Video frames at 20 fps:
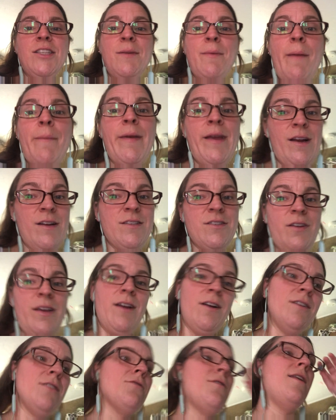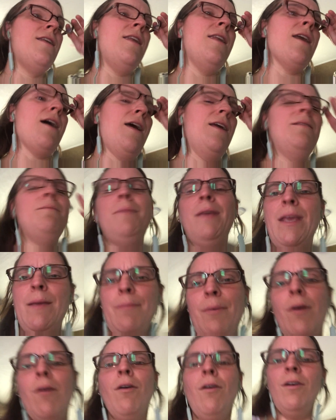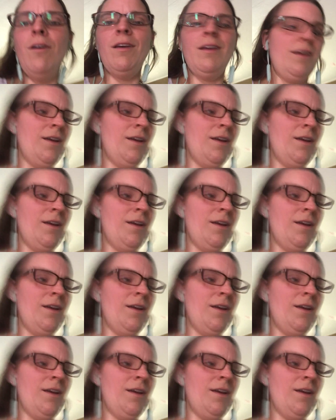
my parents are here, so 9 people